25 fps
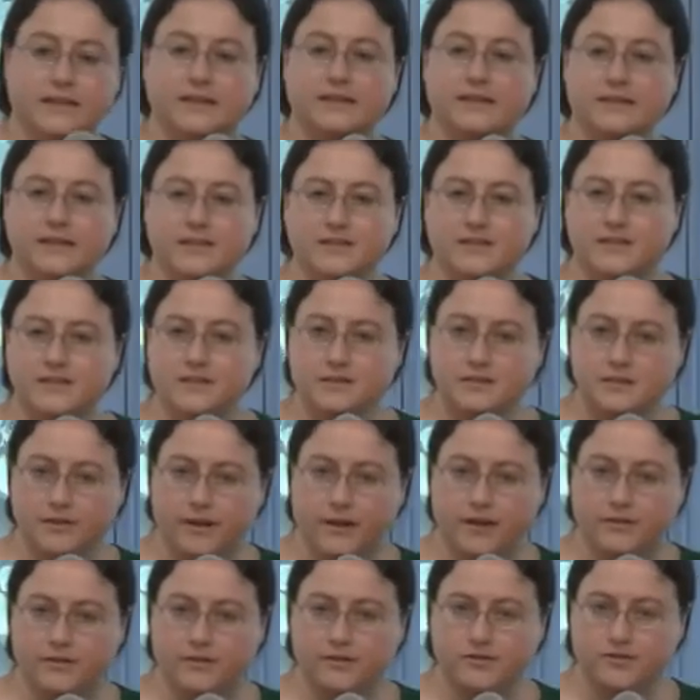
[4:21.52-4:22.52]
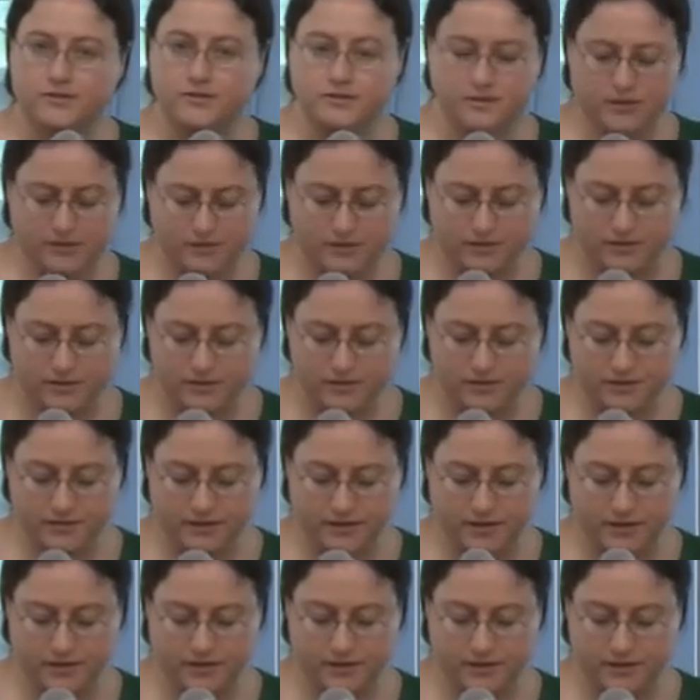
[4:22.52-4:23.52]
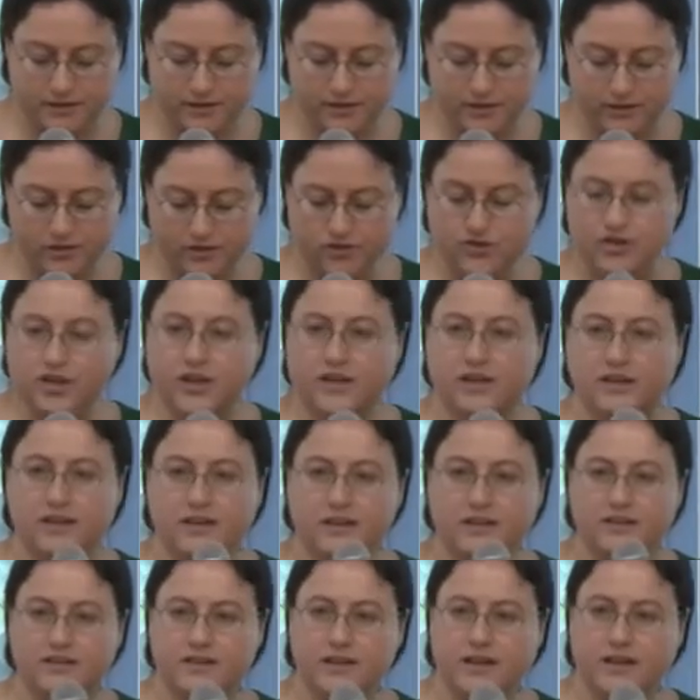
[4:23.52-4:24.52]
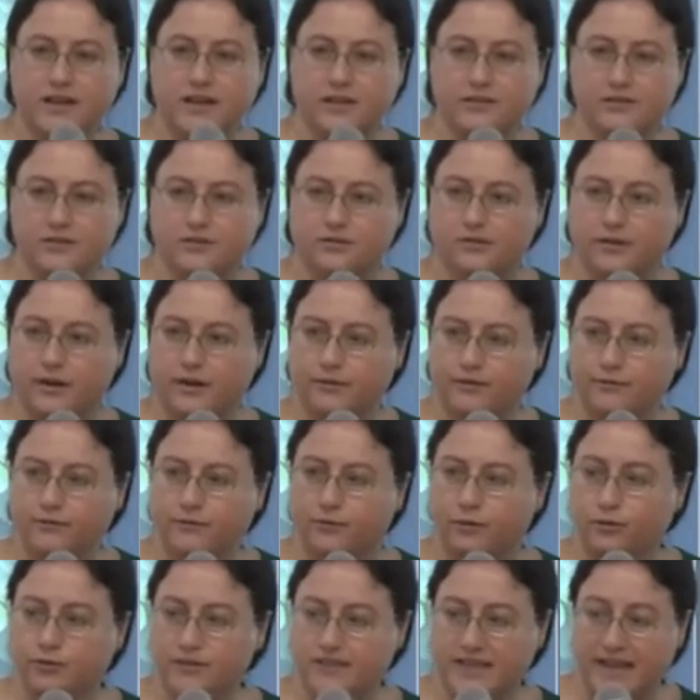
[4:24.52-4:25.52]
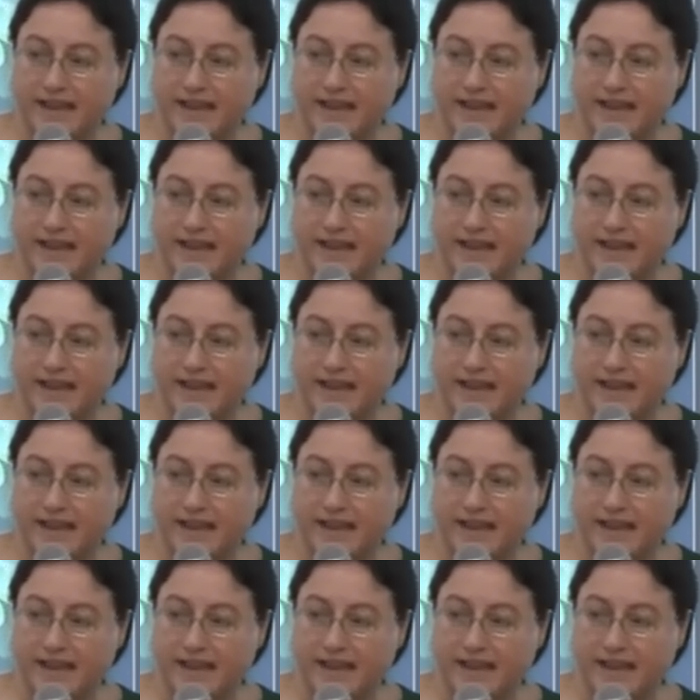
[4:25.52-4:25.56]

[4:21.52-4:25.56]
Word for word: listen to others? This is the Chinese ideogram for